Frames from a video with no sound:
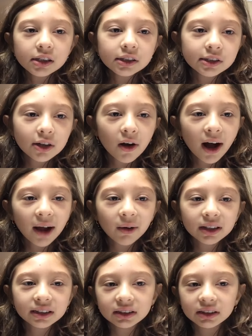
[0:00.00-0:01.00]
So I
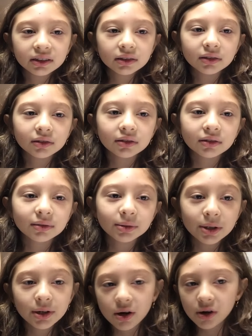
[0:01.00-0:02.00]
went to,
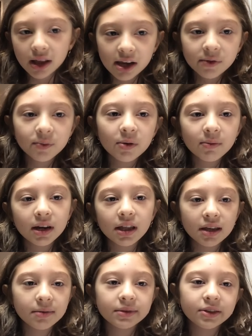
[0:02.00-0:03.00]
put my
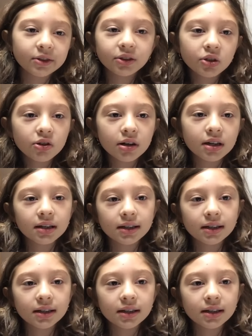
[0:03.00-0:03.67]
name to Joy